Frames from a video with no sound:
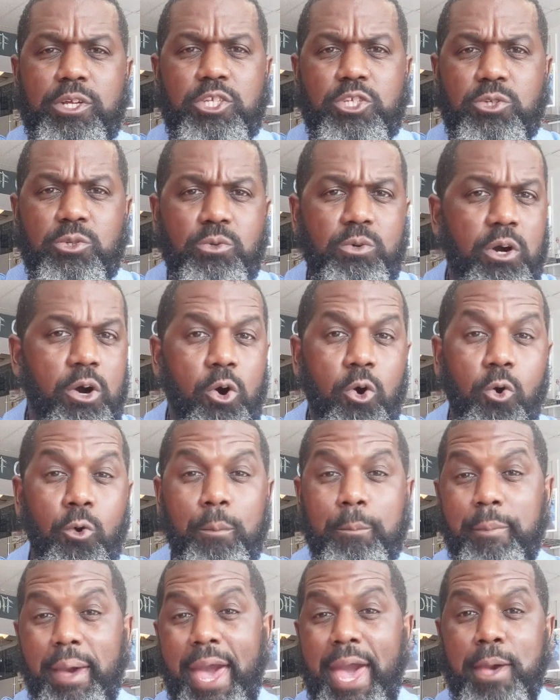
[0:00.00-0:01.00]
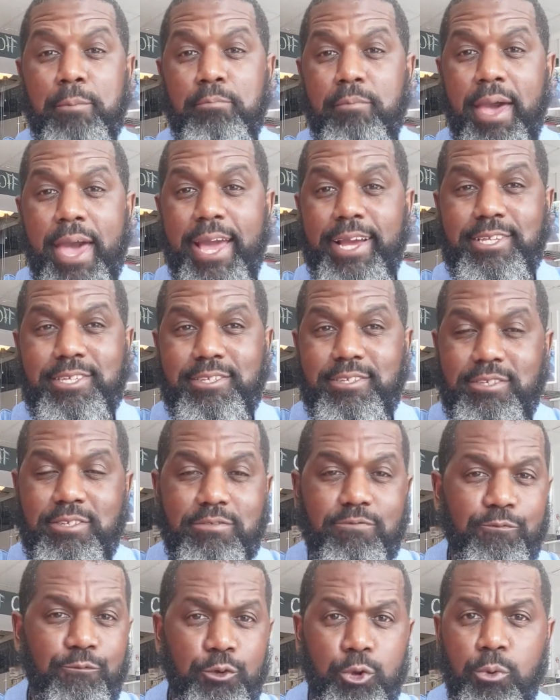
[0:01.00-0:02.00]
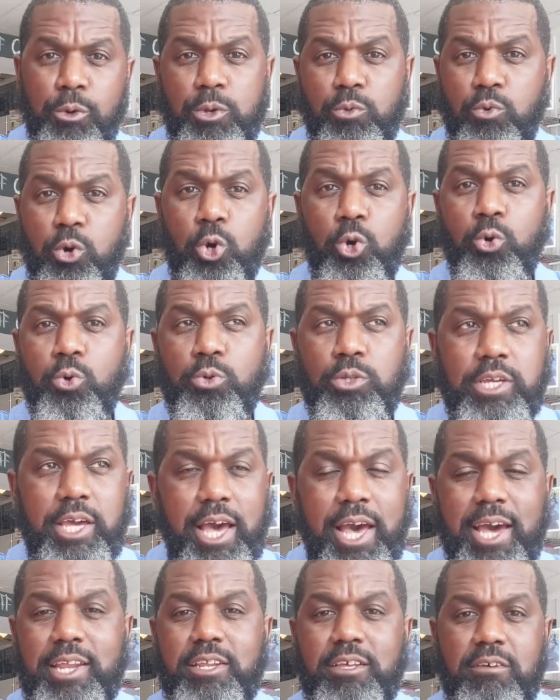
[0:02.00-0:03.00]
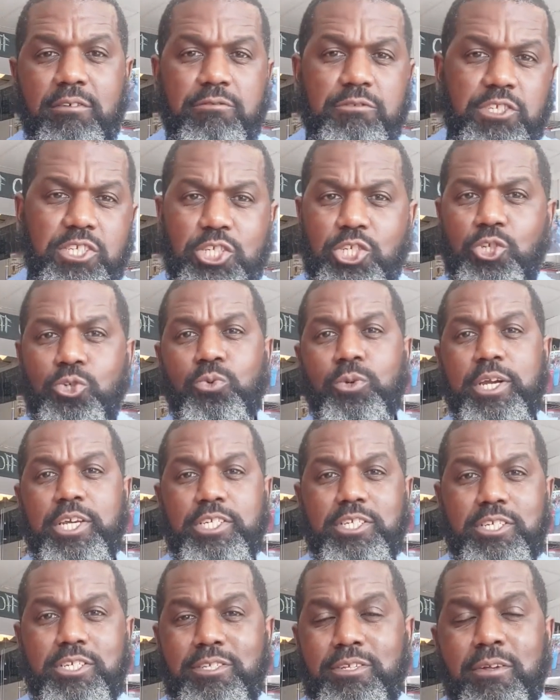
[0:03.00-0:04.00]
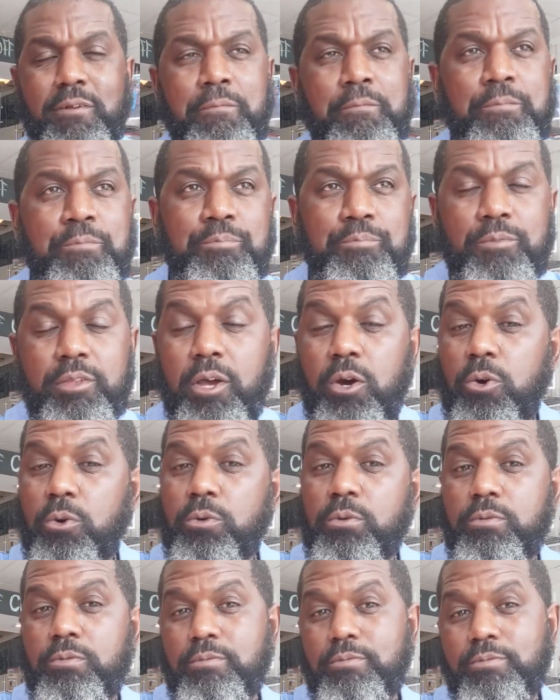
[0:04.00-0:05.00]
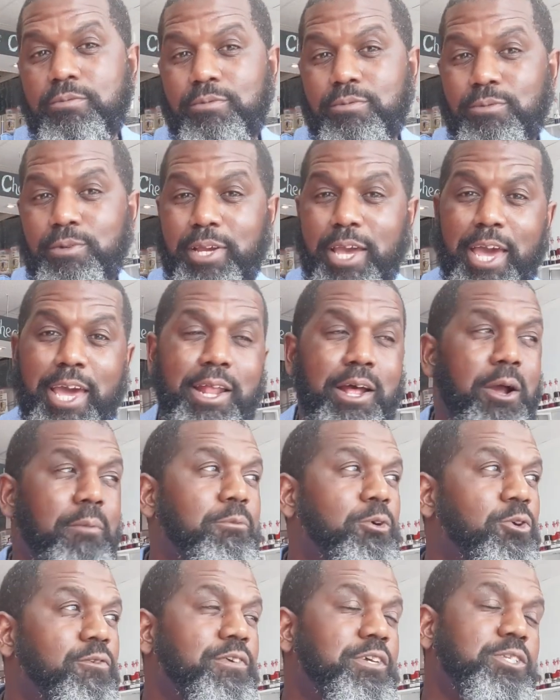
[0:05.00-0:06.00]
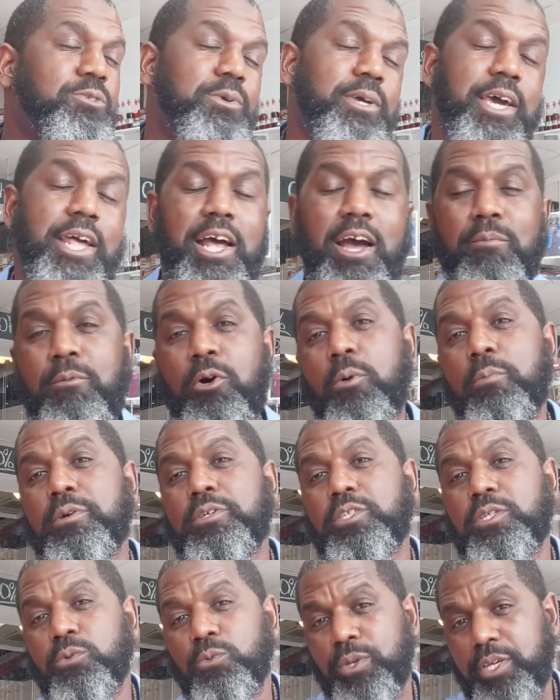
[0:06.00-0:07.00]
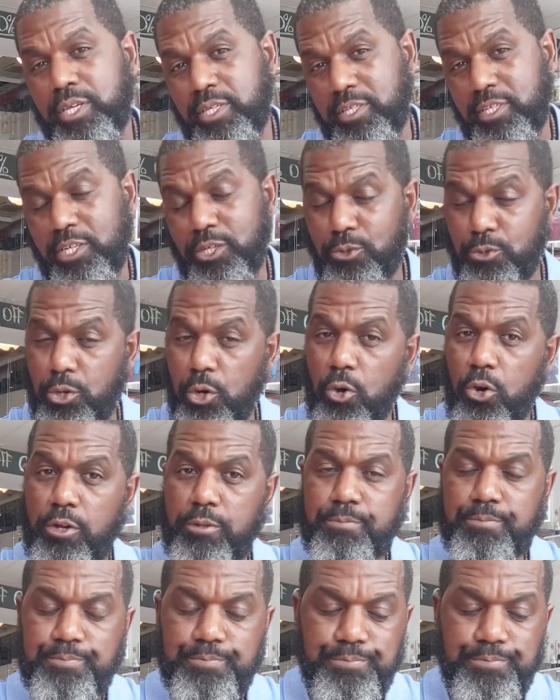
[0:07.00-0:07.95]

into a whole Mad Max Fury Road kind of situation. No, we had our movies, we had our moments, and we continued on.